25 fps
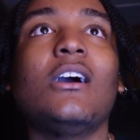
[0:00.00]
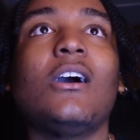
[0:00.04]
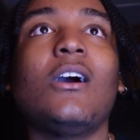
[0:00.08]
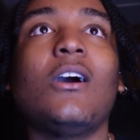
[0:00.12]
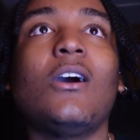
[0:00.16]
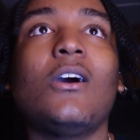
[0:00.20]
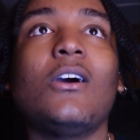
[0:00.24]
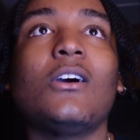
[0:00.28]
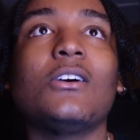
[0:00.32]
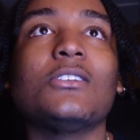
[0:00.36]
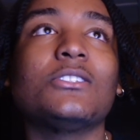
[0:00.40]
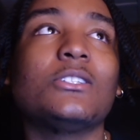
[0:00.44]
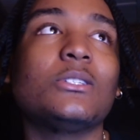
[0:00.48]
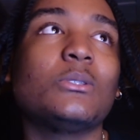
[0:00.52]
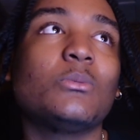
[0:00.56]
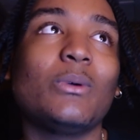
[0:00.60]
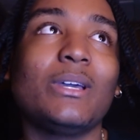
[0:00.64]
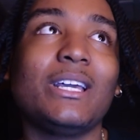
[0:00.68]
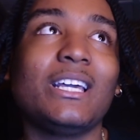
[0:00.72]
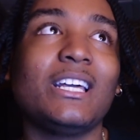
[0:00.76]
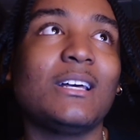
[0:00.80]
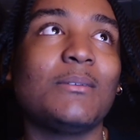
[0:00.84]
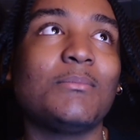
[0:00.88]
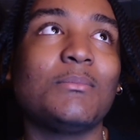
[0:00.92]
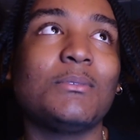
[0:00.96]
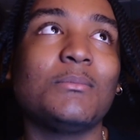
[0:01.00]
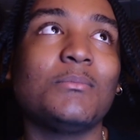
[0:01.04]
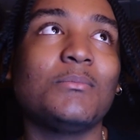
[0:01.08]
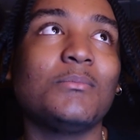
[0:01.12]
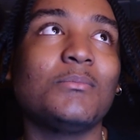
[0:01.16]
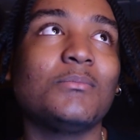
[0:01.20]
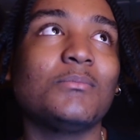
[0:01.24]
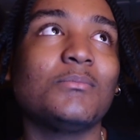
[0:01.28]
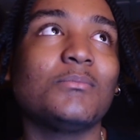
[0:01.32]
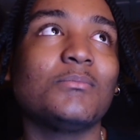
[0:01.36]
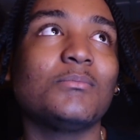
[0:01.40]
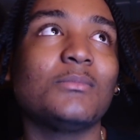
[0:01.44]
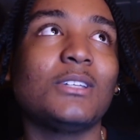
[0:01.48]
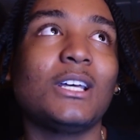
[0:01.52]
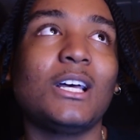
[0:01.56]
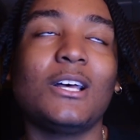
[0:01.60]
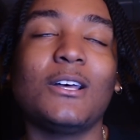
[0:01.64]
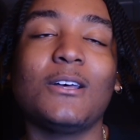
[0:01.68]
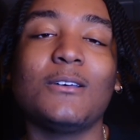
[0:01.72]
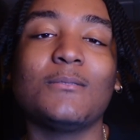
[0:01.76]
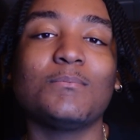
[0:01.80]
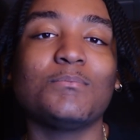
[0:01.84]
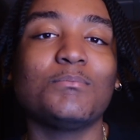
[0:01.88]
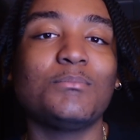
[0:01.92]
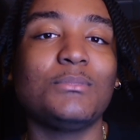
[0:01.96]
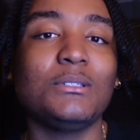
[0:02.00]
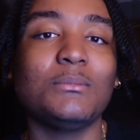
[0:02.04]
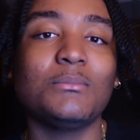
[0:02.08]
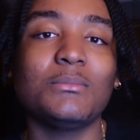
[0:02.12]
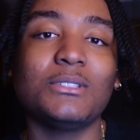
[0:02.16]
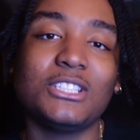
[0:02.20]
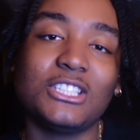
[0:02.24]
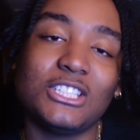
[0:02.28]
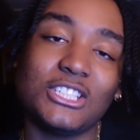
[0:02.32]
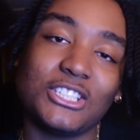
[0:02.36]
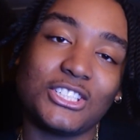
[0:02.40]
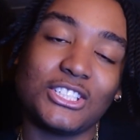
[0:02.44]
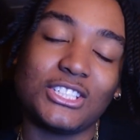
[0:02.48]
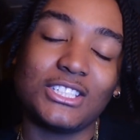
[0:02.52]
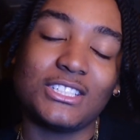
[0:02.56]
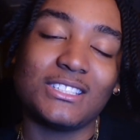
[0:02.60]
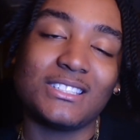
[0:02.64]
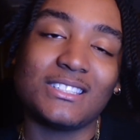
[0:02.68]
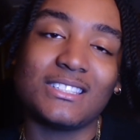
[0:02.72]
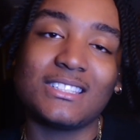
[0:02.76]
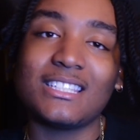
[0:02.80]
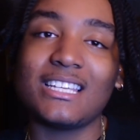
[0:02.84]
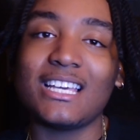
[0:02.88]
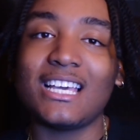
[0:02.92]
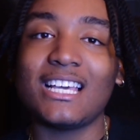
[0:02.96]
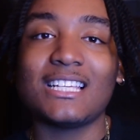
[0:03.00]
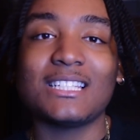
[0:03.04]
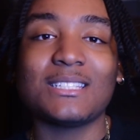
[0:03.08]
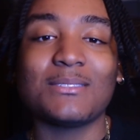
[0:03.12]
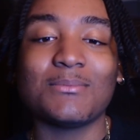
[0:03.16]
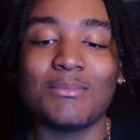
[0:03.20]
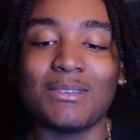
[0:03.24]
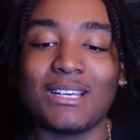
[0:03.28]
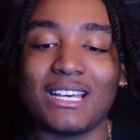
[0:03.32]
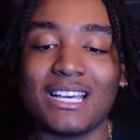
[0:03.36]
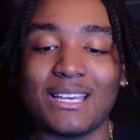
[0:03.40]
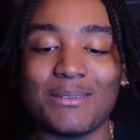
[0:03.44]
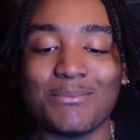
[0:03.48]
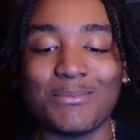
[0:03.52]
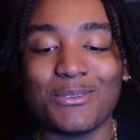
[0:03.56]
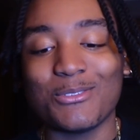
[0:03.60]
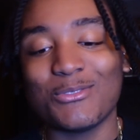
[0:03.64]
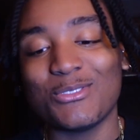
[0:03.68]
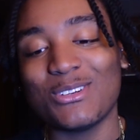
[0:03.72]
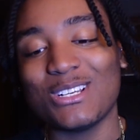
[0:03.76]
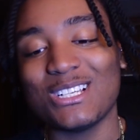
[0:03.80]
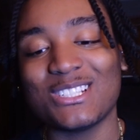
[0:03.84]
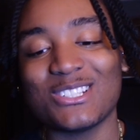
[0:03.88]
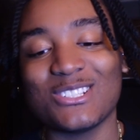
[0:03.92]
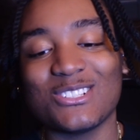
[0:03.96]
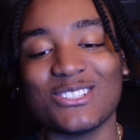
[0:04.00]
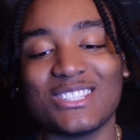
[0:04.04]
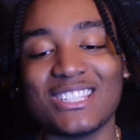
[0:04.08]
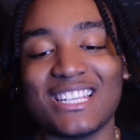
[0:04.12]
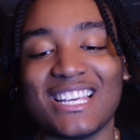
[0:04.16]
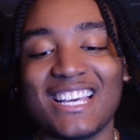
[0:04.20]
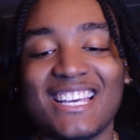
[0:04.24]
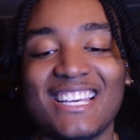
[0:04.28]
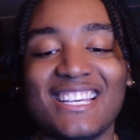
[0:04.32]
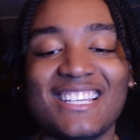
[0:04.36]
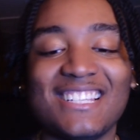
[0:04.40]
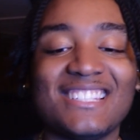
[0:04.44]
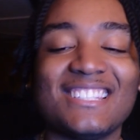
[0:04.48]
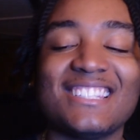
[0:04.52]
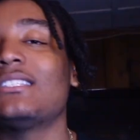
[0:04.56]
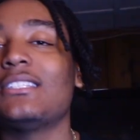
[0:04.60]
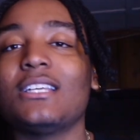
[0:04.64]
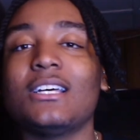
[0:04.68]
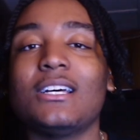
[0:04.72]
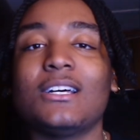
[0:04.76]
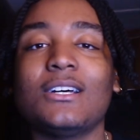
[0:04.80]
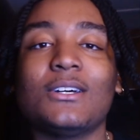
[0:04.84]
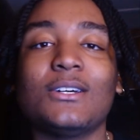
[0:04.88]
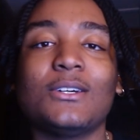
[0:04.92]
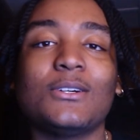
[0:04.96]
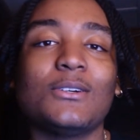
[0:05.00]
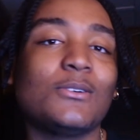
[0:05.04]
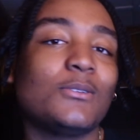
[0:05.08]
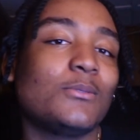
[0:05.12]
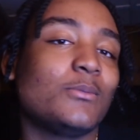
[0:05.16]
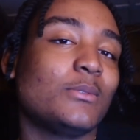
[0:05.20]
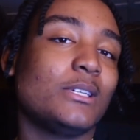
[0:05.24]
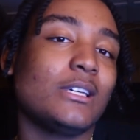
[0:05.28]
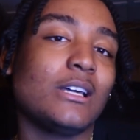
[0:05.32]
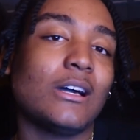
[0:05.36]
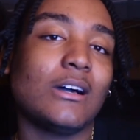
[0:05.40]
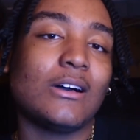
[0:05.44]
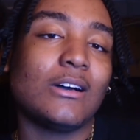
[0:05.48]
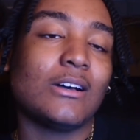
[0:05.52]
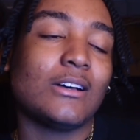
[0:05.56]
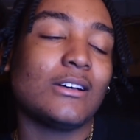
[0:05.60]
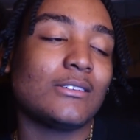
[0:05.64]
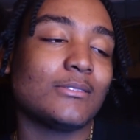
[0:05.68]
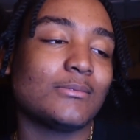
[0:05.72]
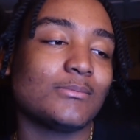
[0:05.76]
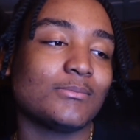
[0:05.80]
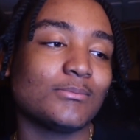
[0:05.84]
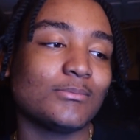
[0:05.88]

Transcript: all just wake up and be magicians, as my professor says. So we all